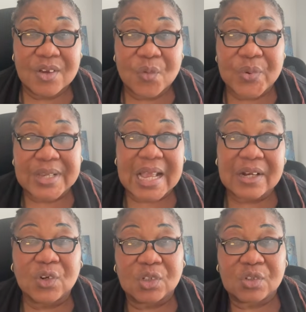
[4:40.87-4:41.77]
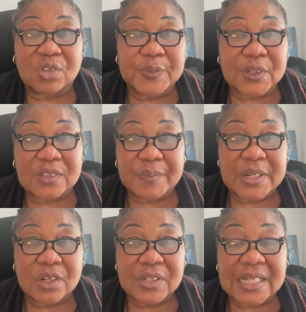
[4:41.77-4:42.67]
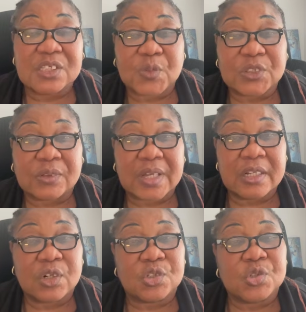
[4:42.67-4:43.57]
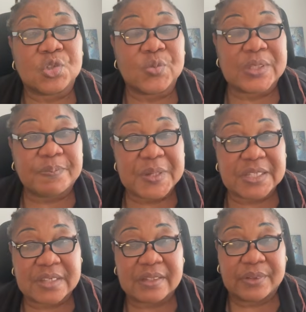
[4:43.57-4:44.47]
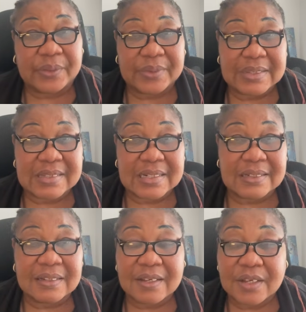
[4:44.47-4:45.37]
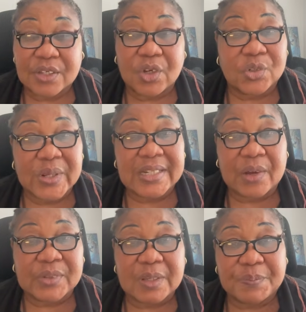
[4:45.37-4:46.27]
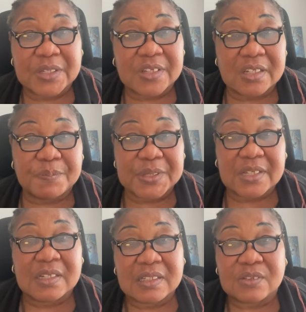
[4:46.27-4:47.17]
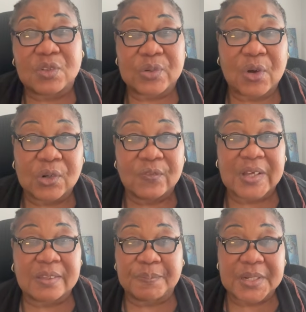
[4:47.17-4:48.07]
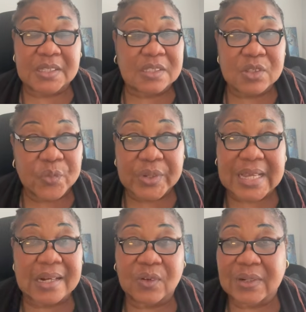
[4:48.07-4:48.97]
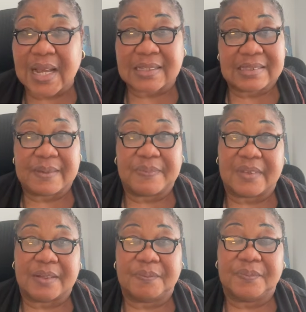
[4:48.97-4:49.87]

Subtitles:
we cannot just, because that is what you're telling us to do with the patient, though, isn't it? You're doing that with the patient. The patient is all over the place. No, we cannot accept that.